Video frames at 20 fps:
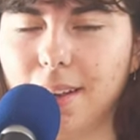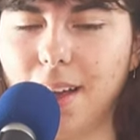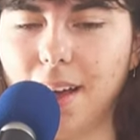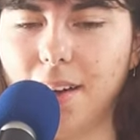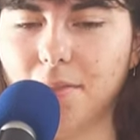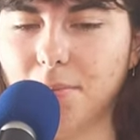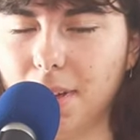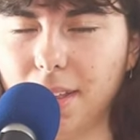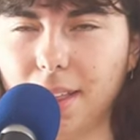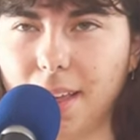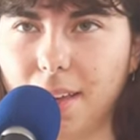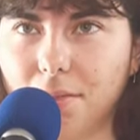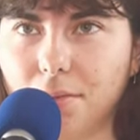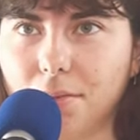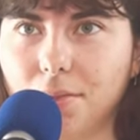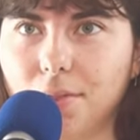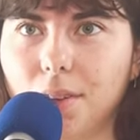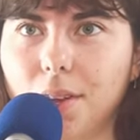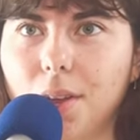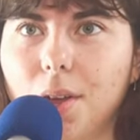of my
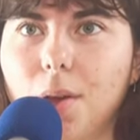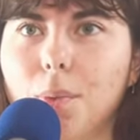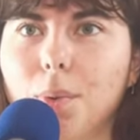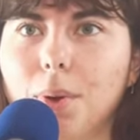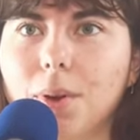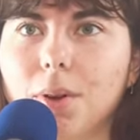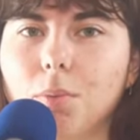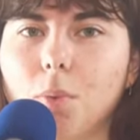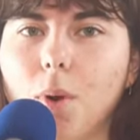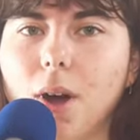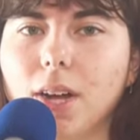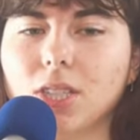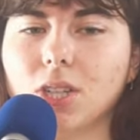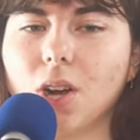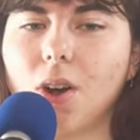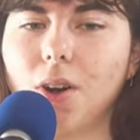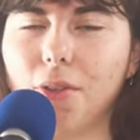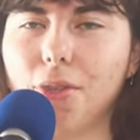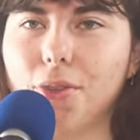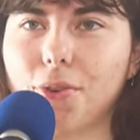life, we would watch
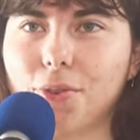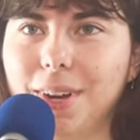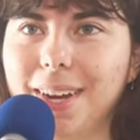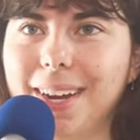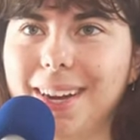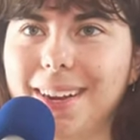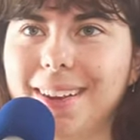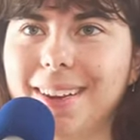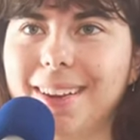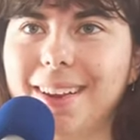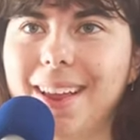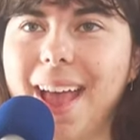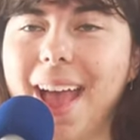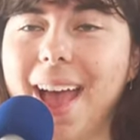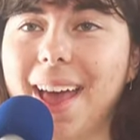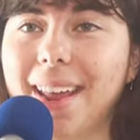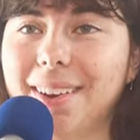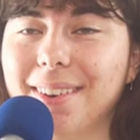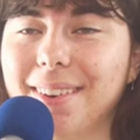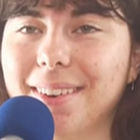all 3
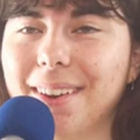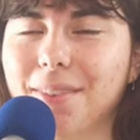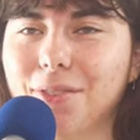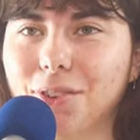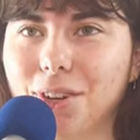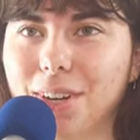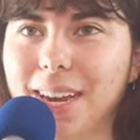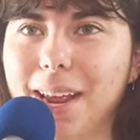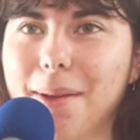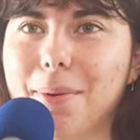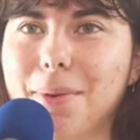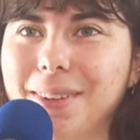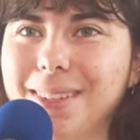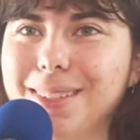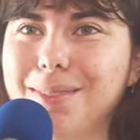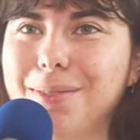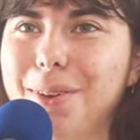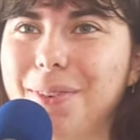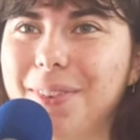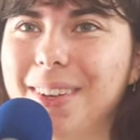Anne of Green
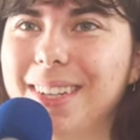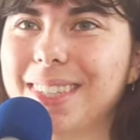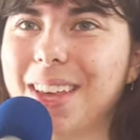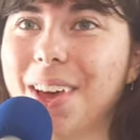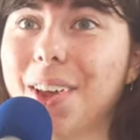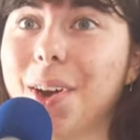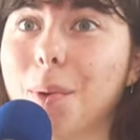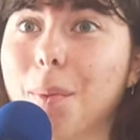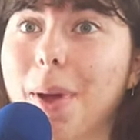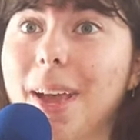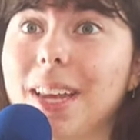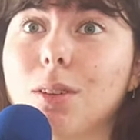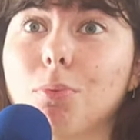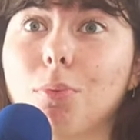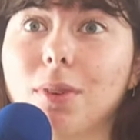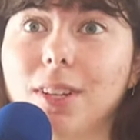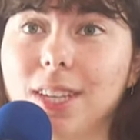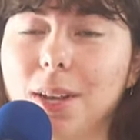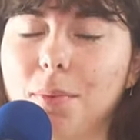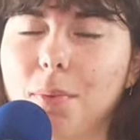Gables movies on our way to
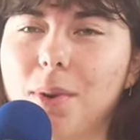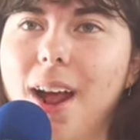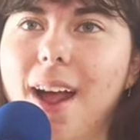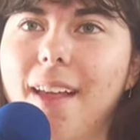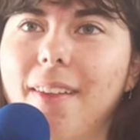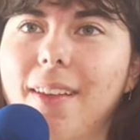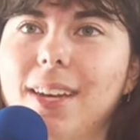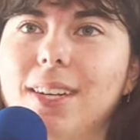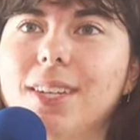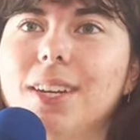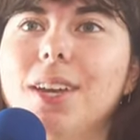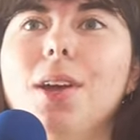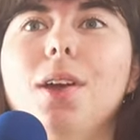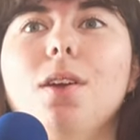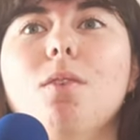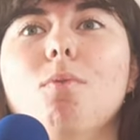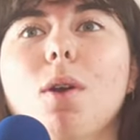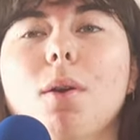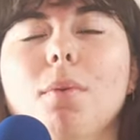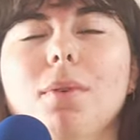Prince Edward Island,
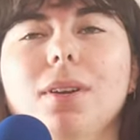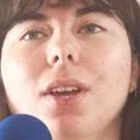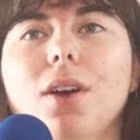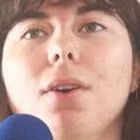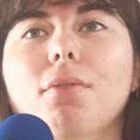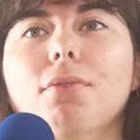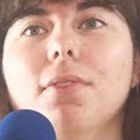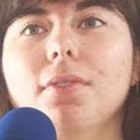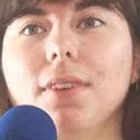where we'd go for